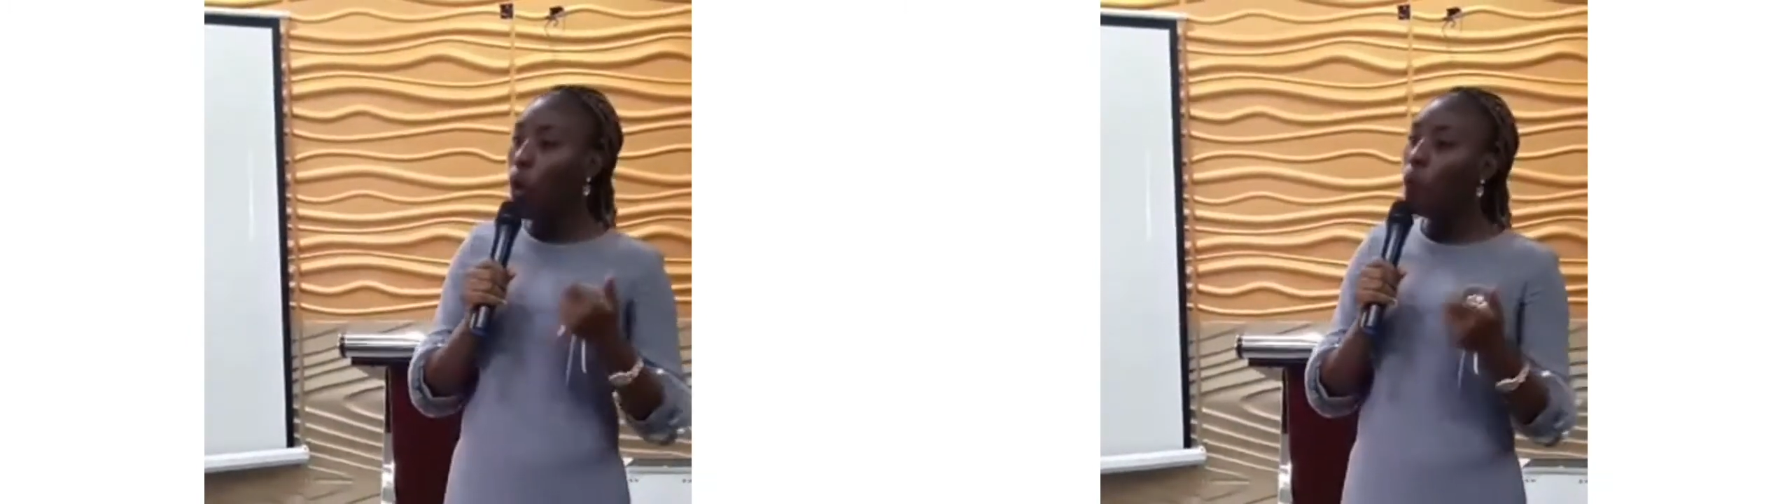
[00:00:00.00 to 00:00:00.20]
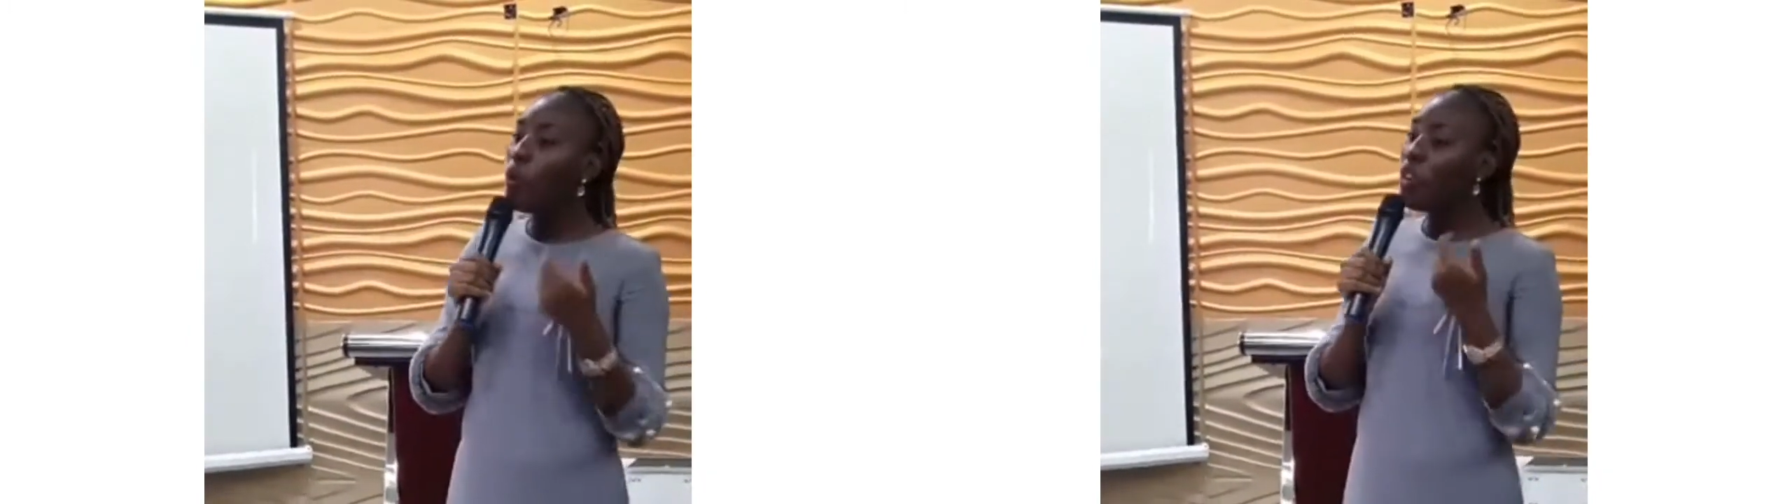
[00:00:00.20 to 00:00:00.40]

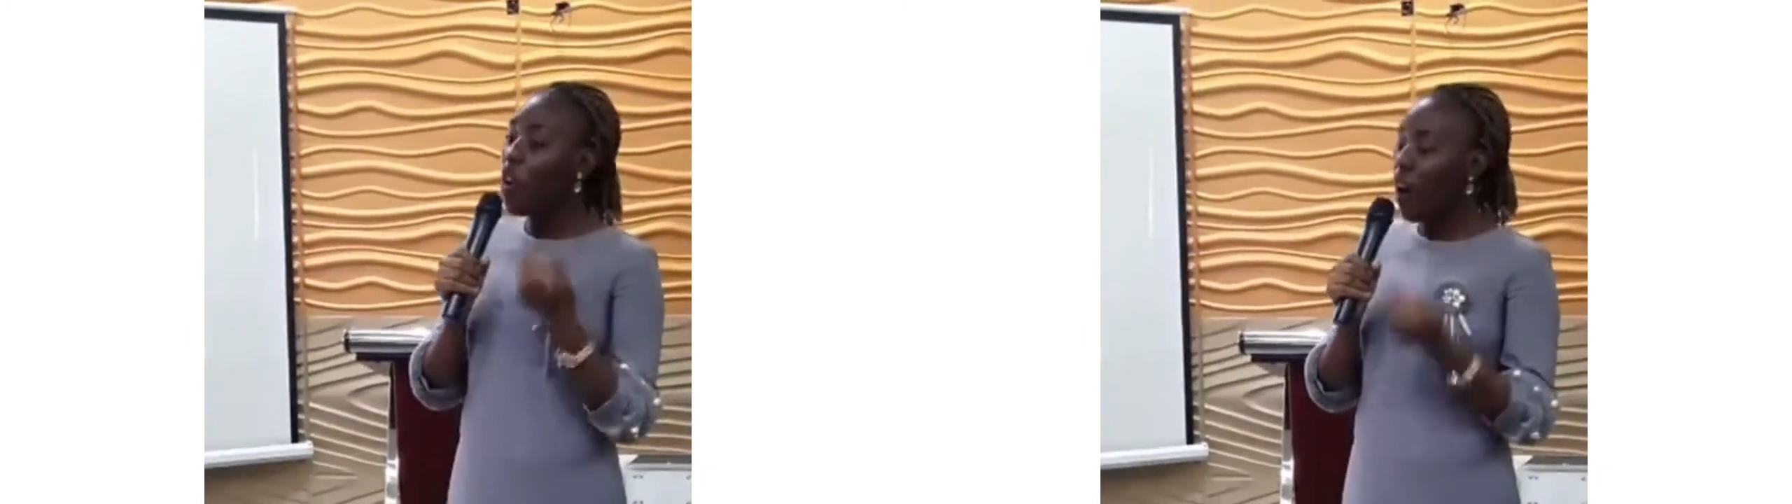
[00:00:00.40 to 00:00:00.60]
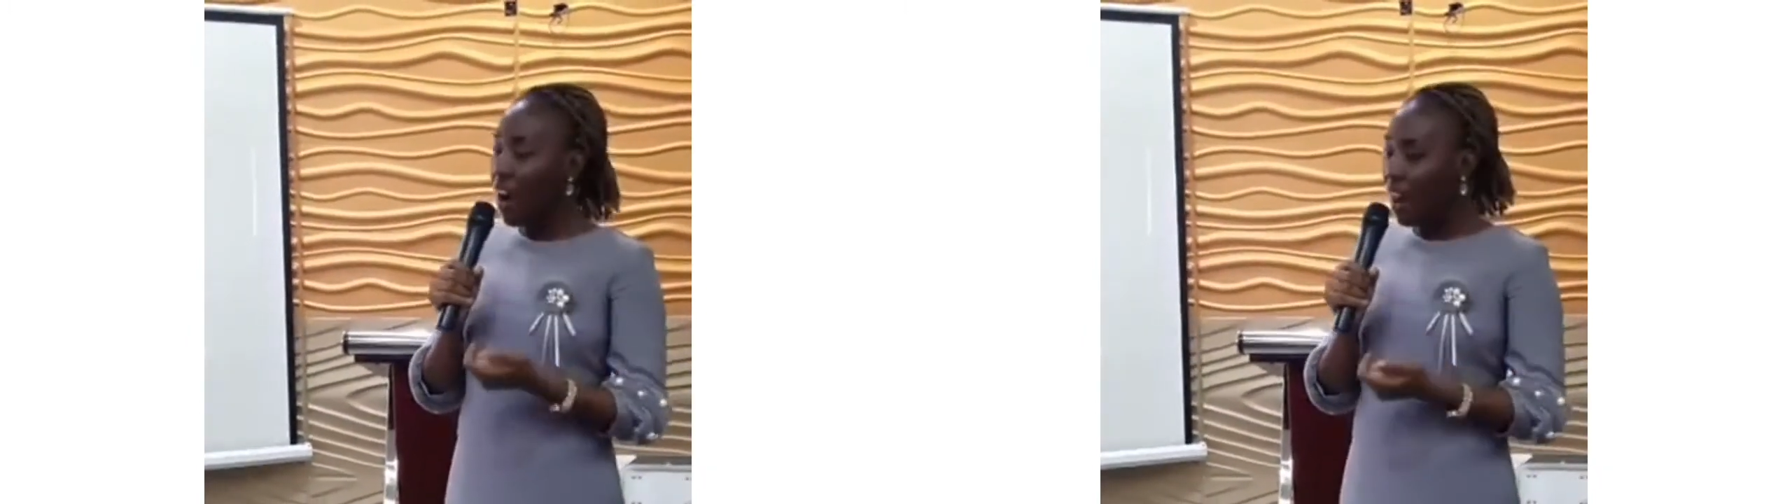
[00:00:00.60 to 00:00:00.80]
when she
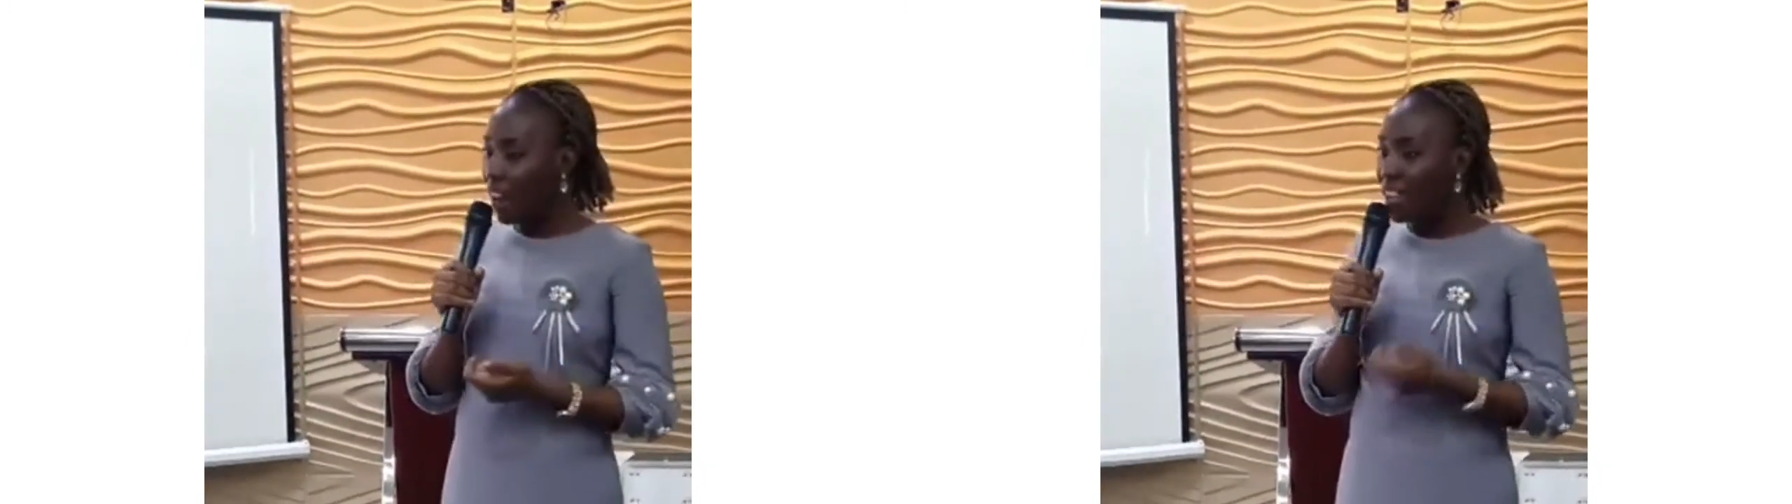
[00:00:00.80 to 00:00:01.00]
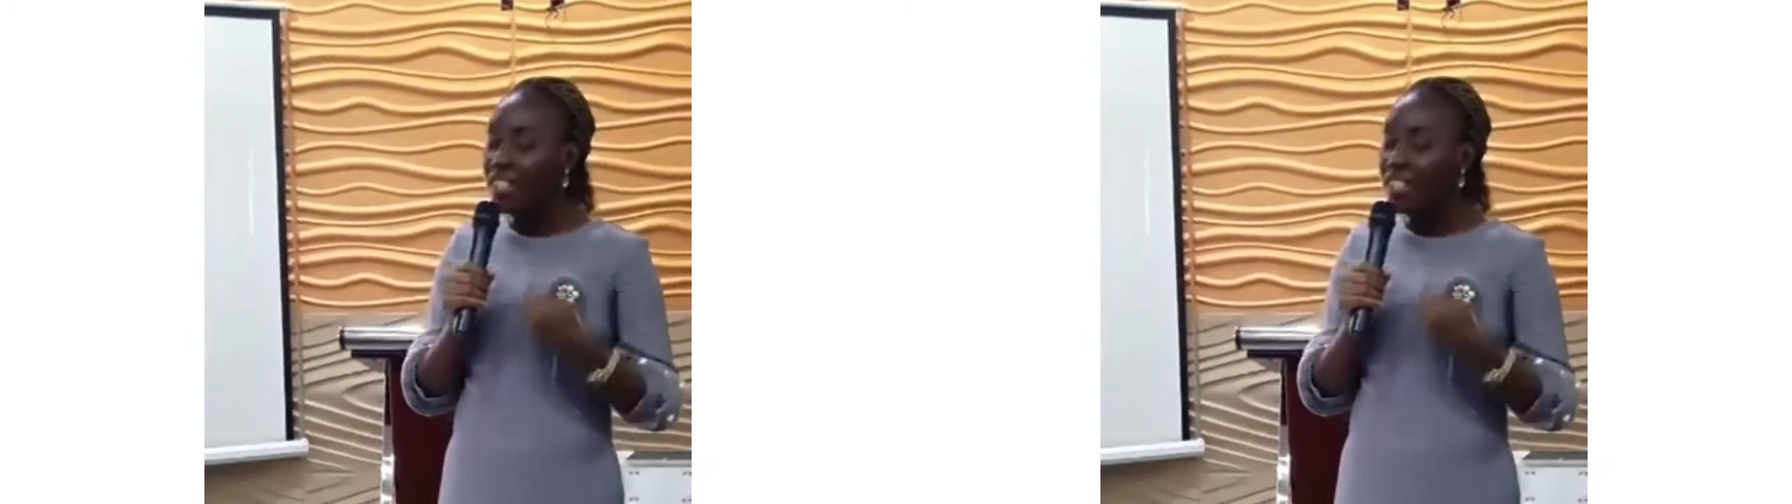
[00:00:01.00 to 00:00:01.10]
says,